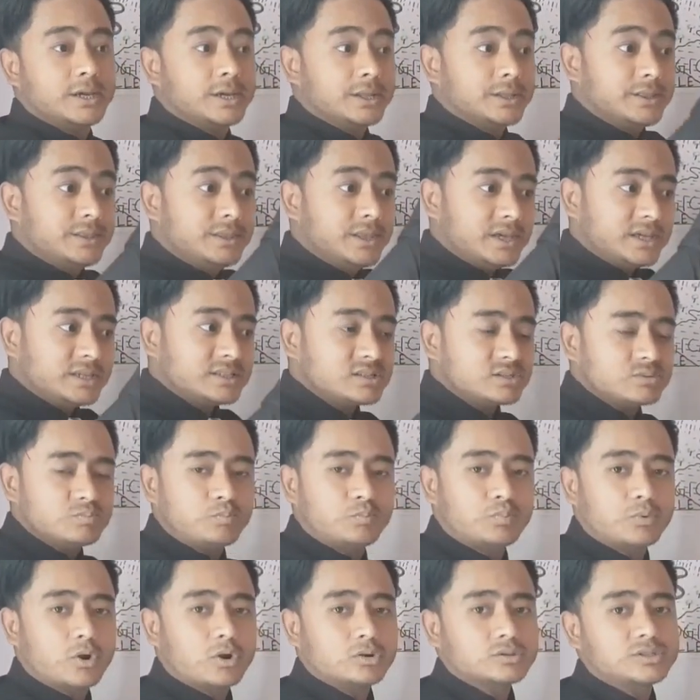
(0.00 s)
This
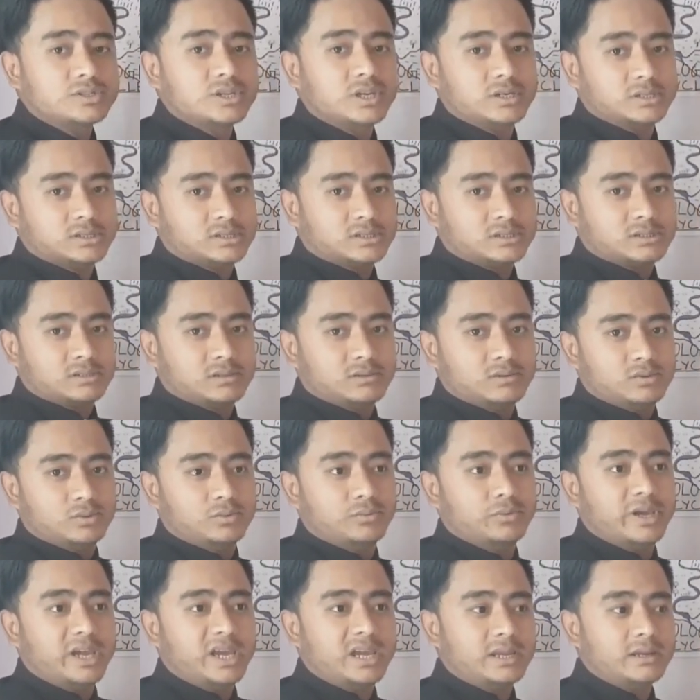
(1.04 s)
process
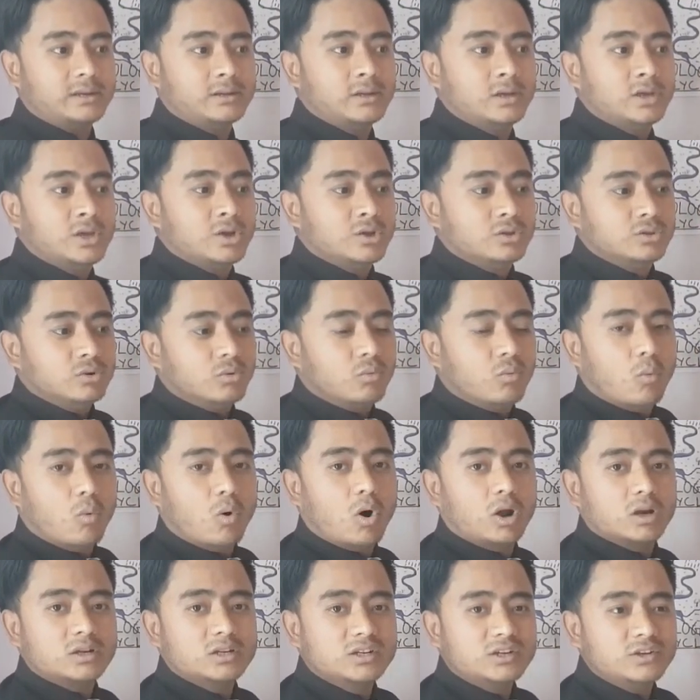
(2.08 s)
where the
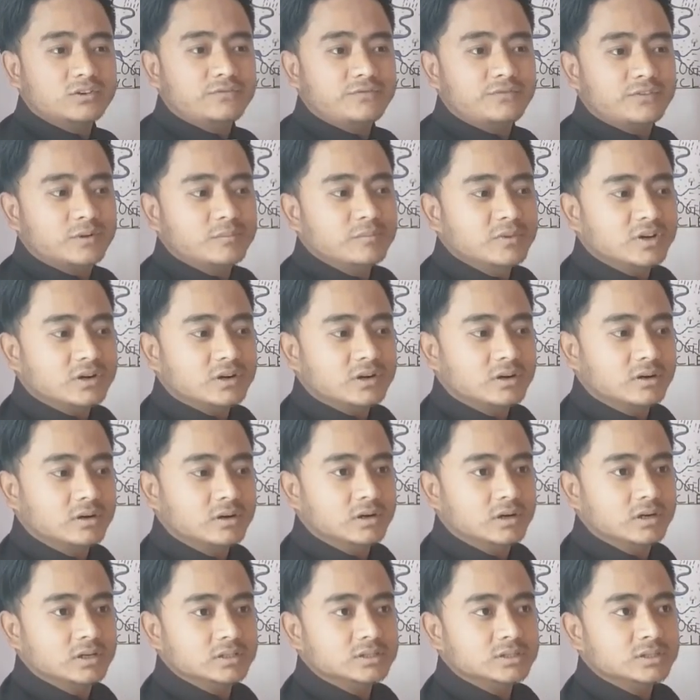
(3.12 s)
water from the
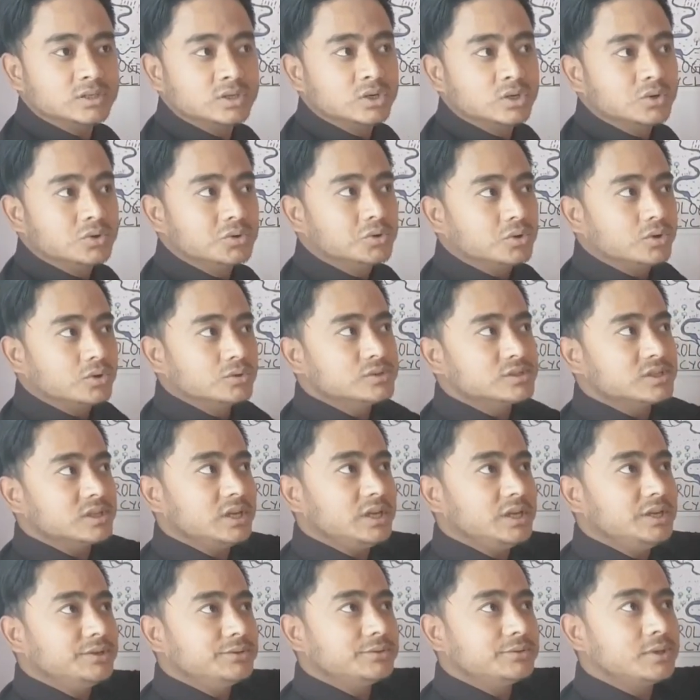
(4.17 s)
earth goes
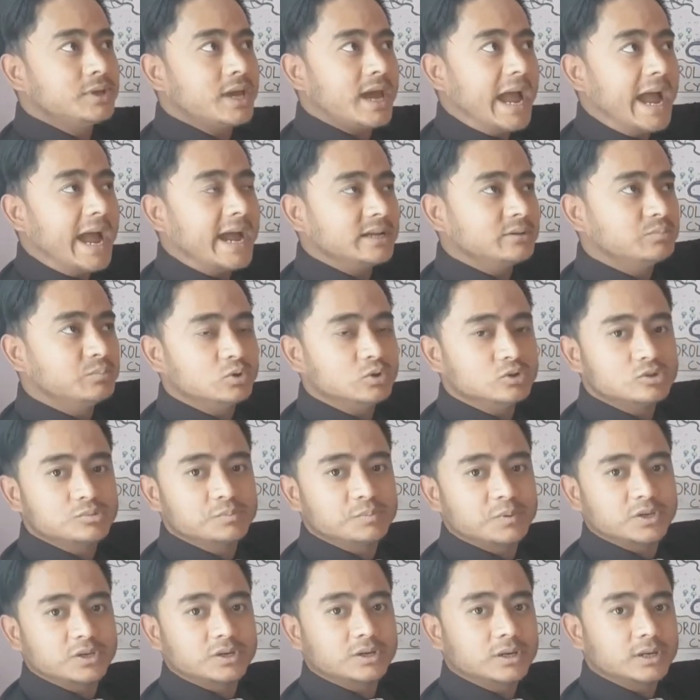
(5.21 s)
into the
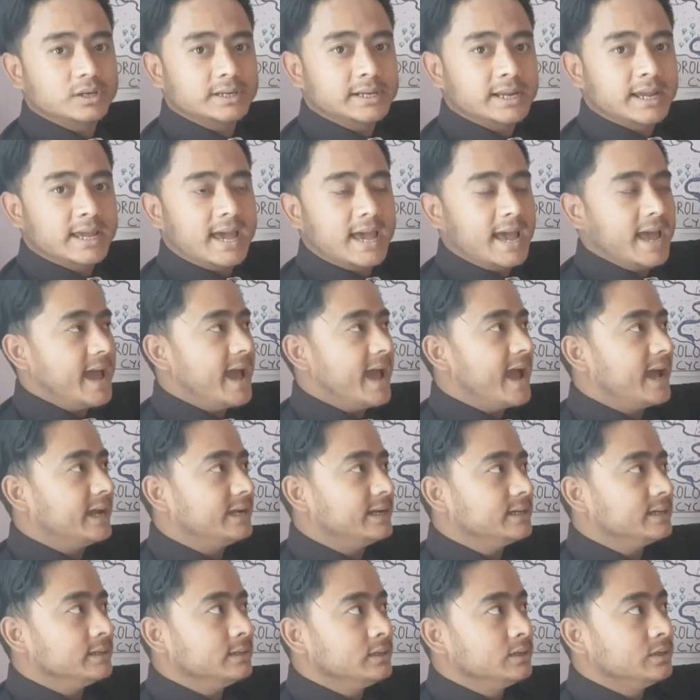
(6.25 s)
atmosphere
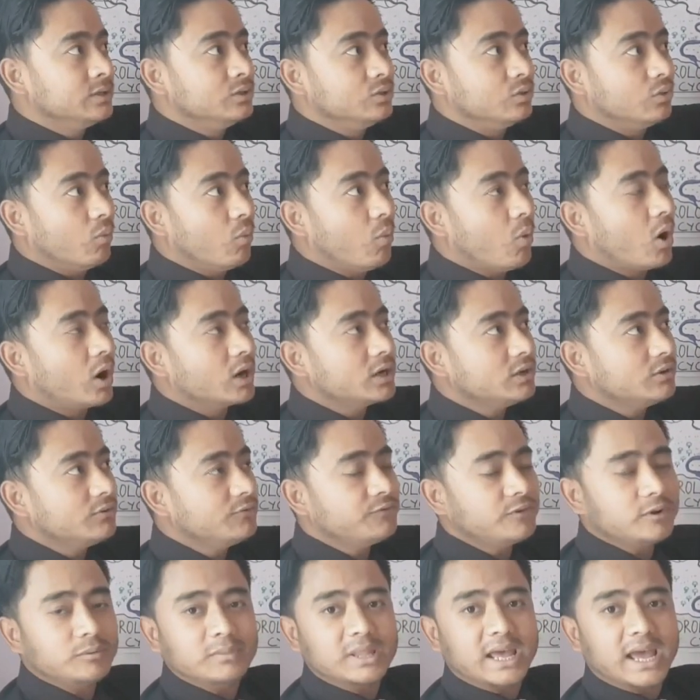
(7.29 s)
and the water
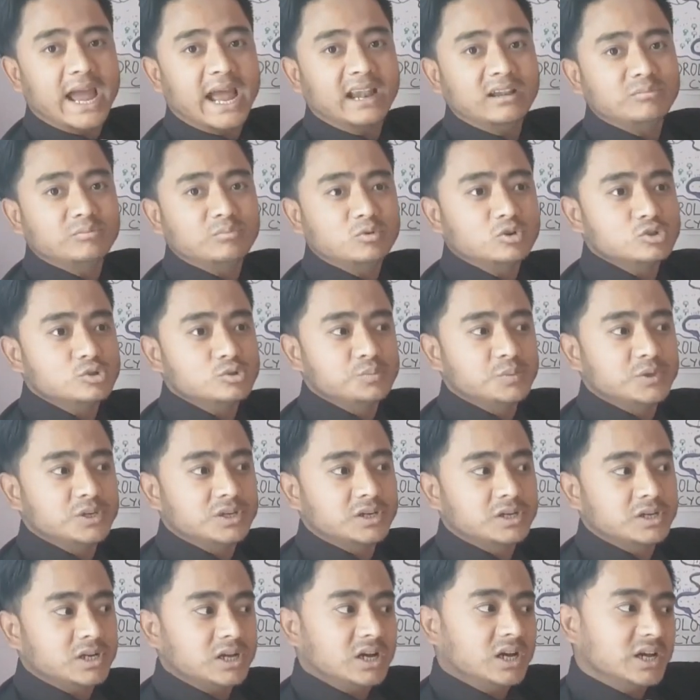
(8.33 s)
from the
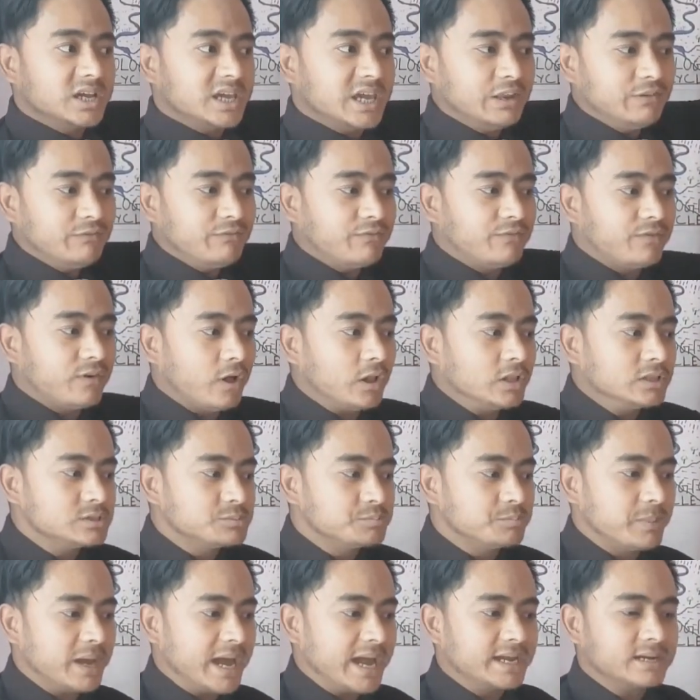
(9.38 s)
atmosphere again
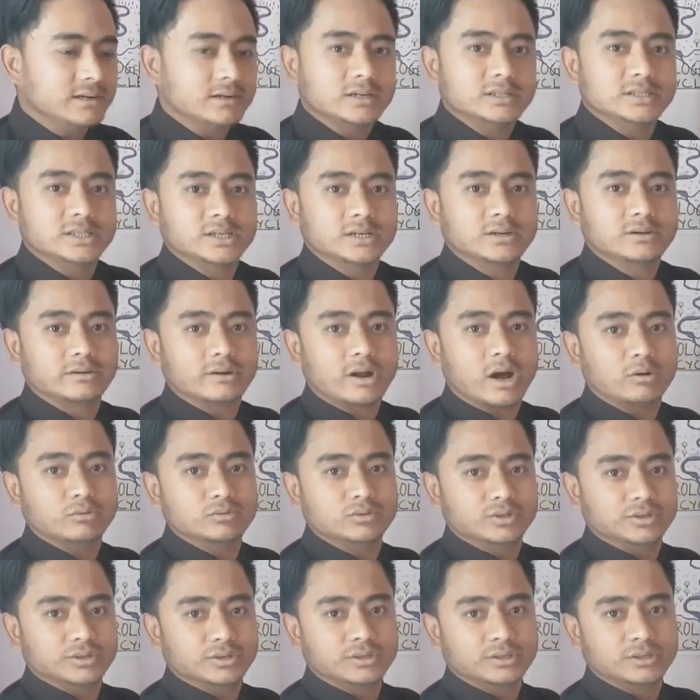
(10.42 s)
falls back on the
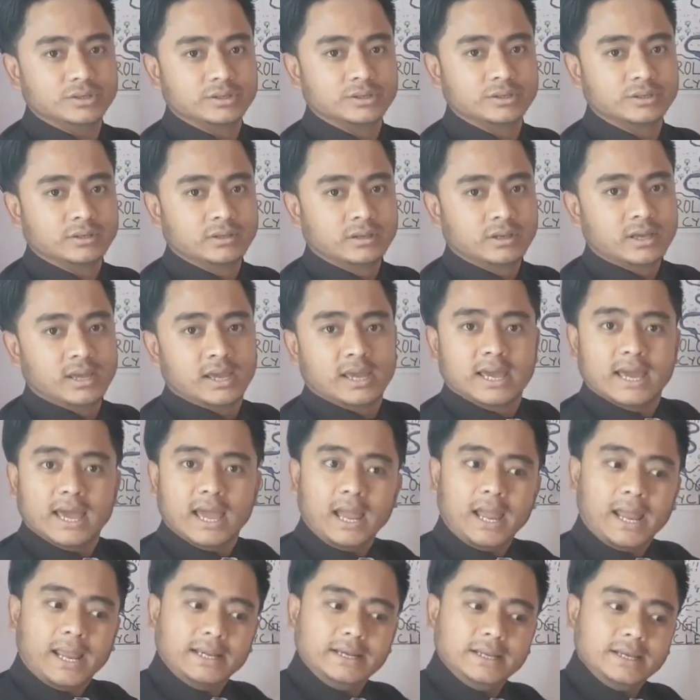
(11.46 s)
ground
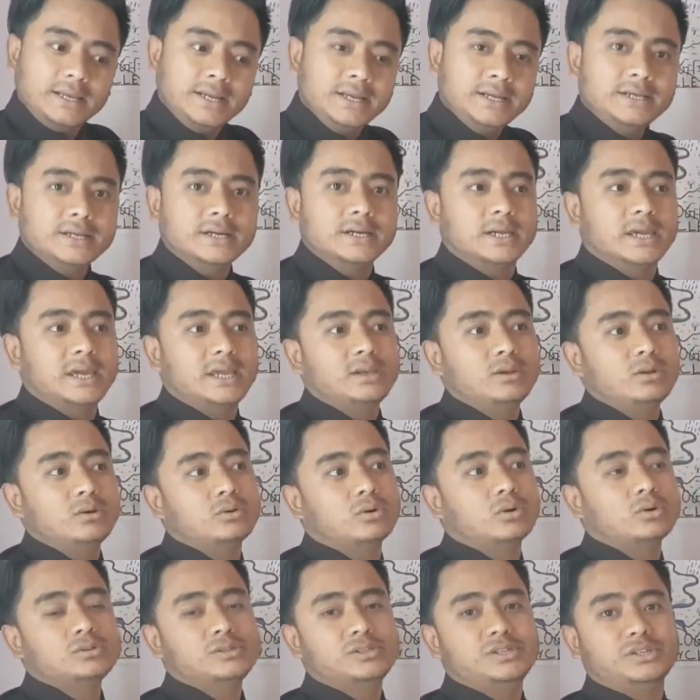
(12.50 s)
and it
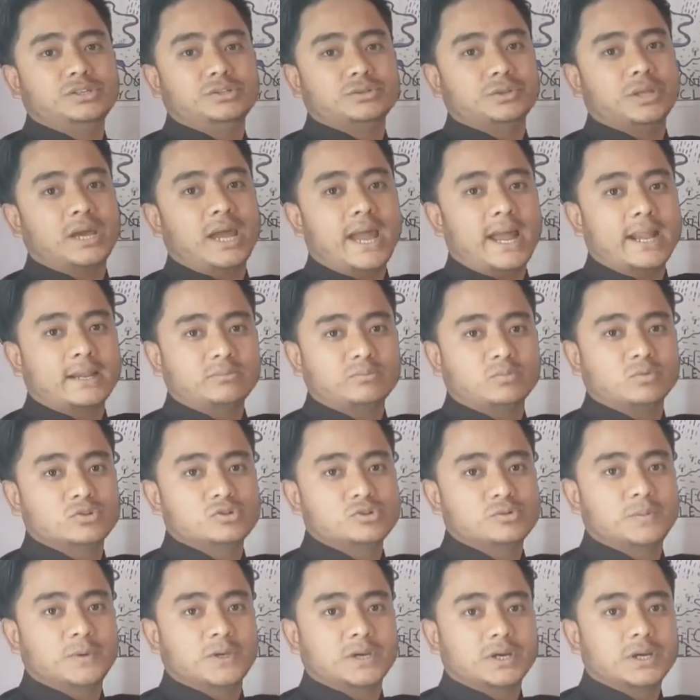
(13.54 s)
again goes into the
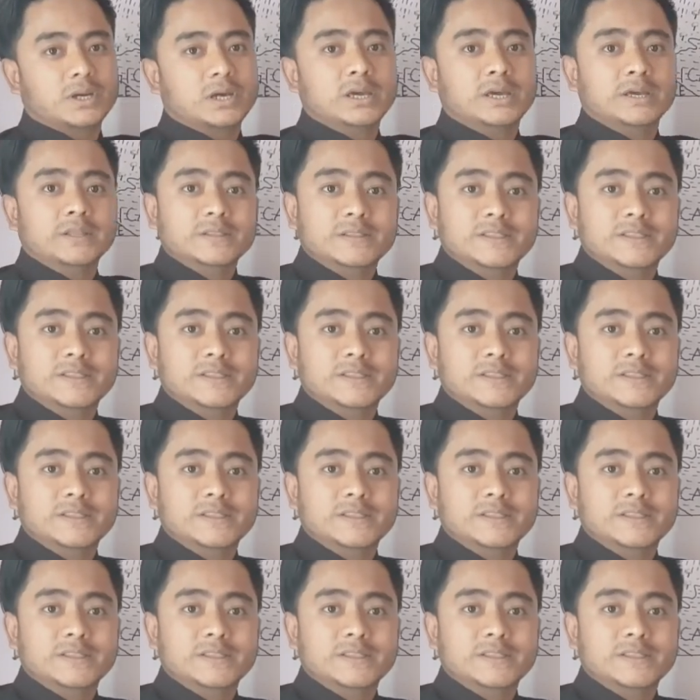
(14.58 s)
atmosphere.